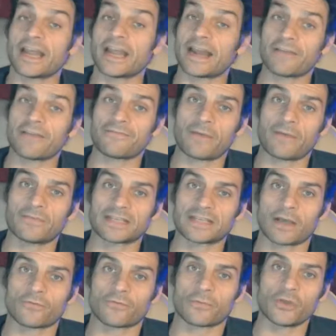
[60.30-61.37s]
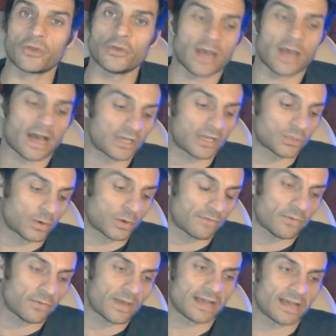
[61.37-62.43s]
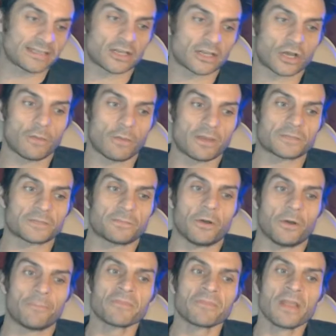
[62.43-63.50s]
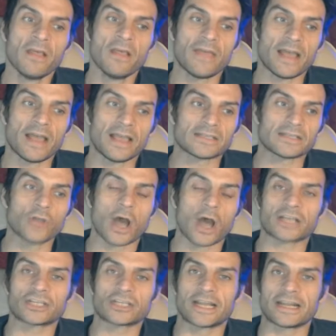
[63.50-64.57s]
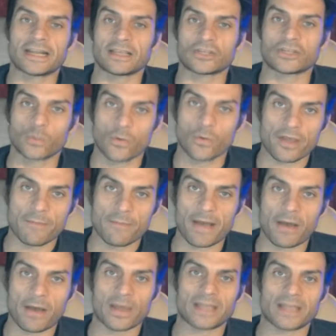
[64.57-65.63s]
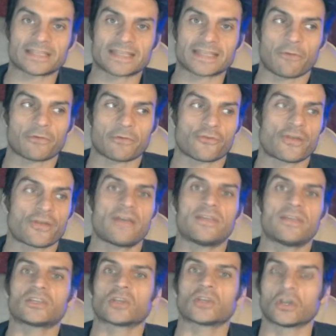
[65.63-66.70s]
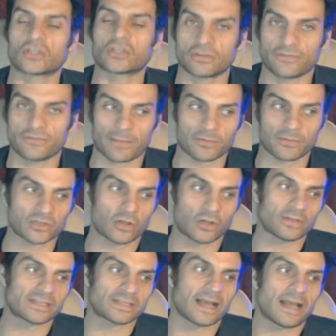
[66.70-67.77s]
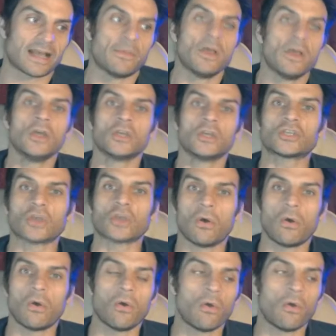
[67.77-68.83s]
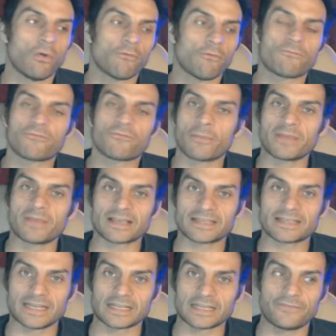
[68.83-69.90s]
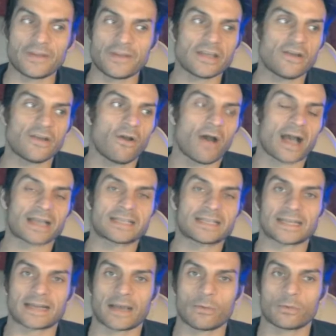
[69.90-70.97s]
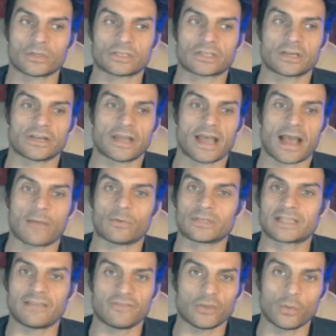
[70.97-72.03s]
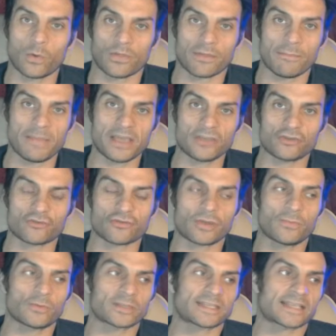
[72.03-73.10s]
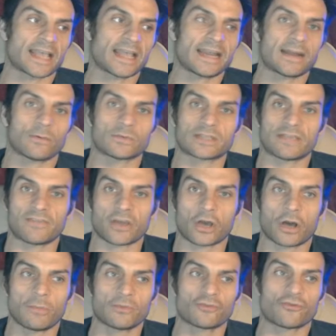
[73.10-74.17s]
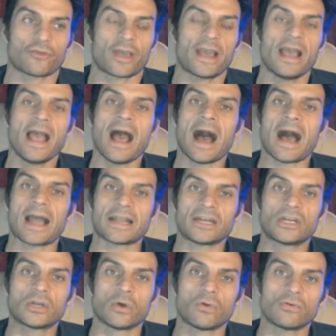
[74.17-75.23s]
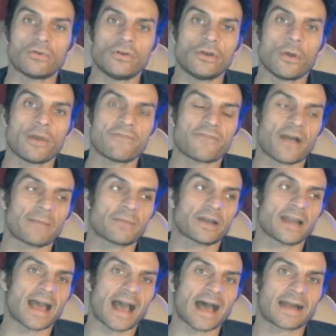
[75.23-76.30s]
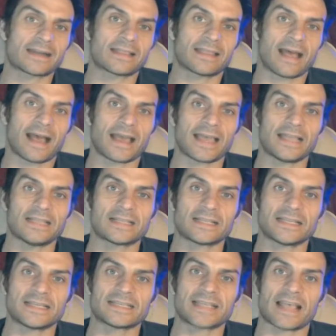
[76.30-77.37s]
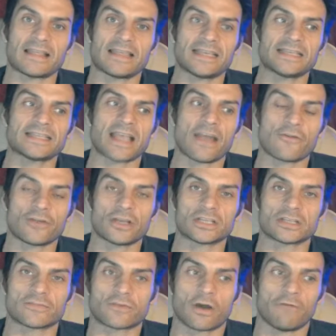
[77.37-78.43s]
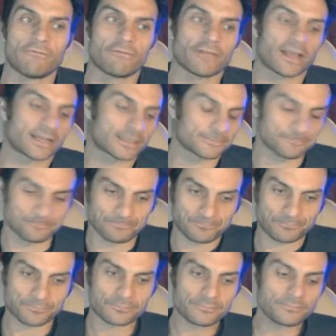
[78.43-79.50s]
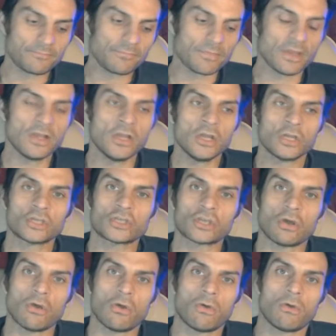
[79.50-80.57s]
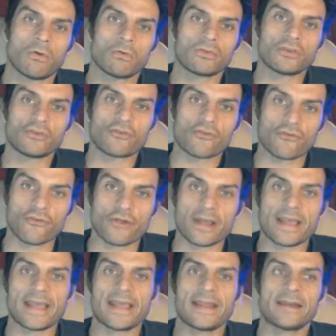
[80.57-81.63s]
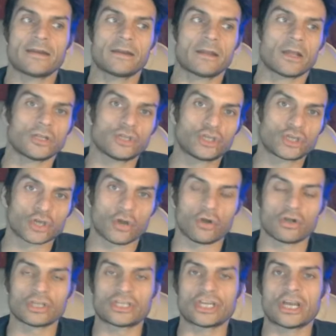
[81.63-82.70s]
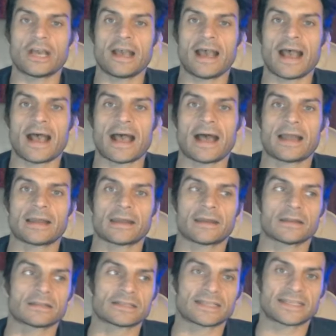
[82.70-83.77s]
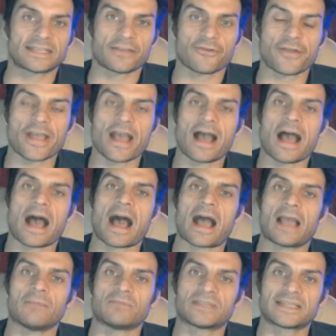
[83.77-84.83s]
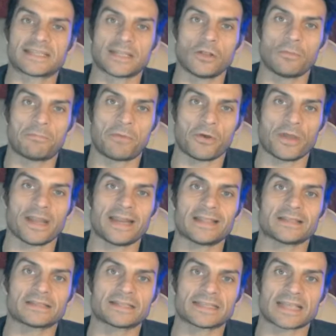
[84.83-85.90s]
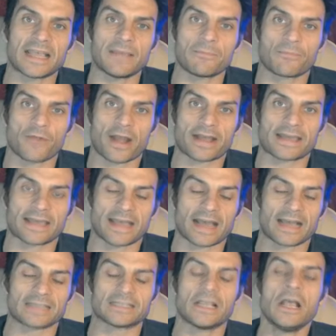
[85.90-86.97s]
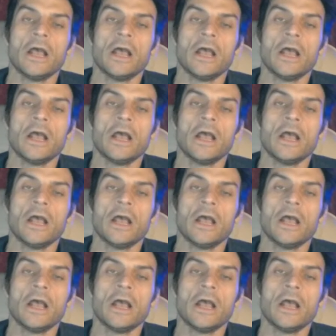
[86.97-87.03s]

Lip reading: and I found this out from you guys, one of you guys in the comments put, there's not actually anything to worry about in South Korea. This sort of stuff happens all the time. So from yesterday's video, I said I was giving you what the mainstream was saying. I was giving commentary. I don't know if I'm going to add that into these areas of conflict. So Ukraine, Georgia, and Syria, I'm still putting in the same bracket, guys.